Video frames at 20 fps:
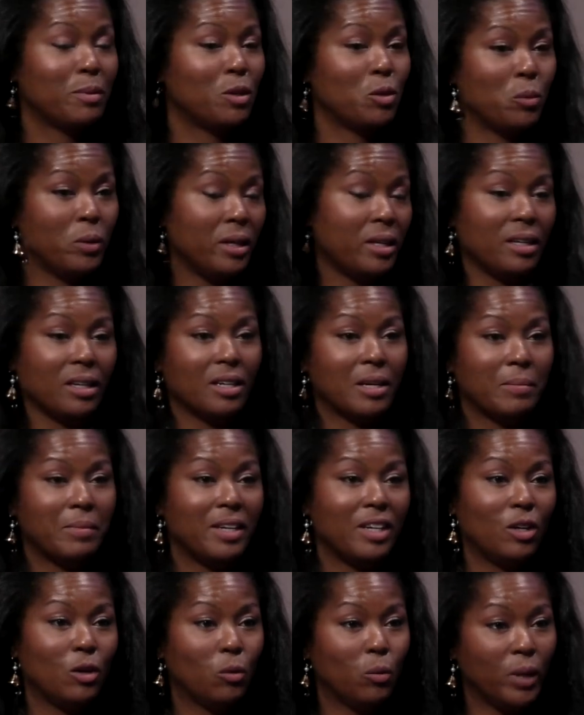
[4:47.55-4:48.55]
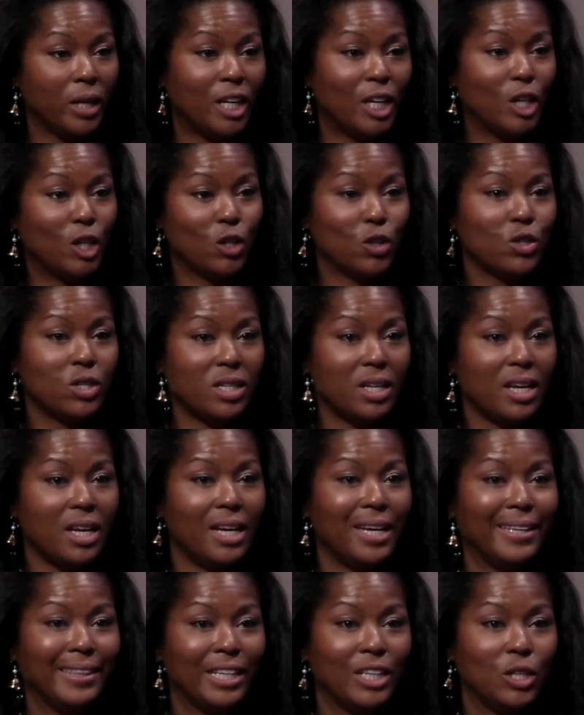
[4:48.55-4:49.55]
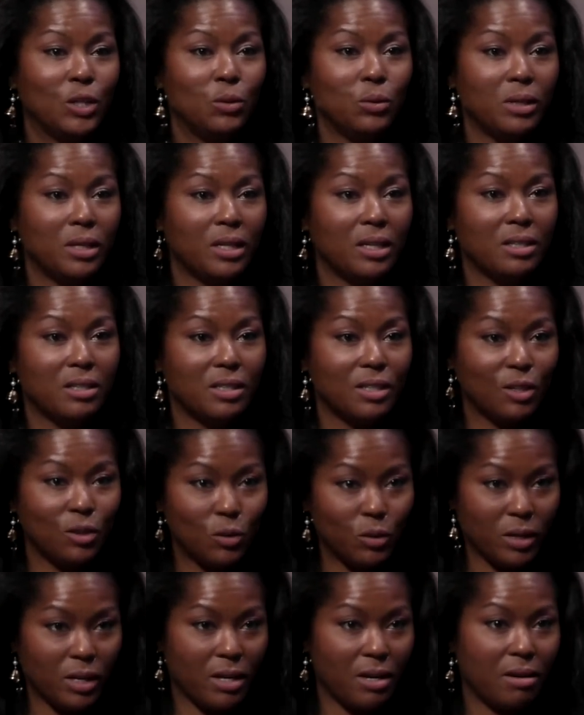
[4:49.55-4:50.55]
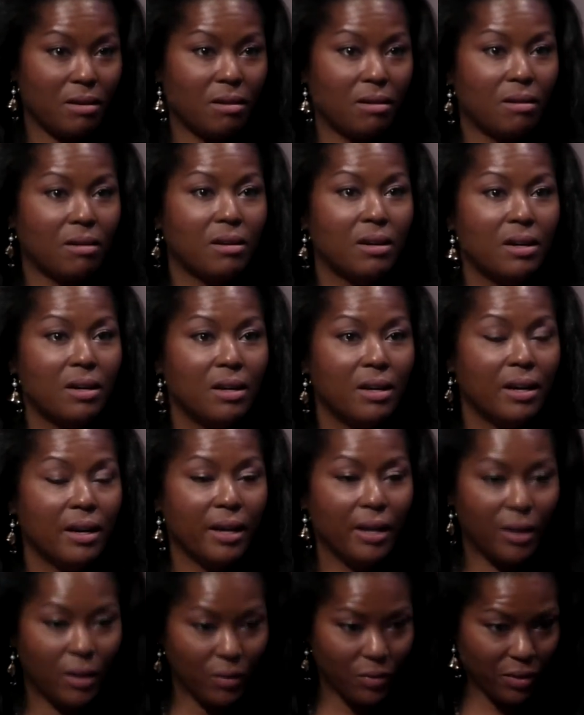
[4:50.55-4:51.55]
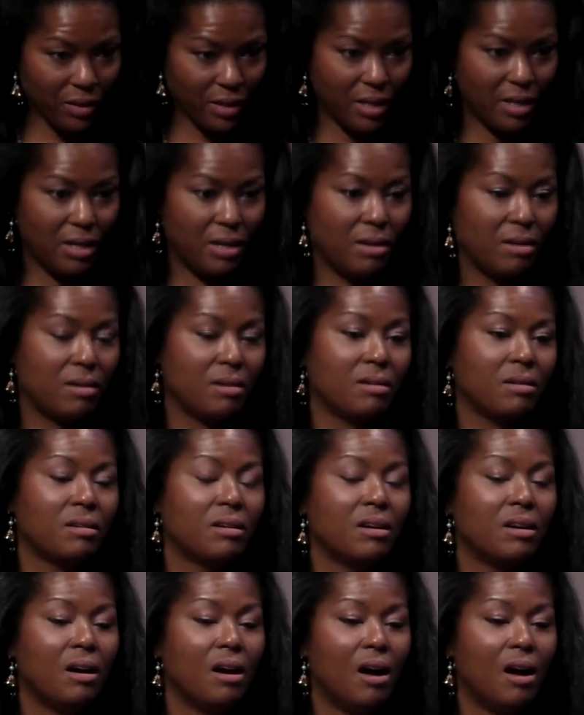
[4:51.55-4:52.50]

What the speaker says: weekend. I mean, in a weekend, you're saying that you get dental care, health care,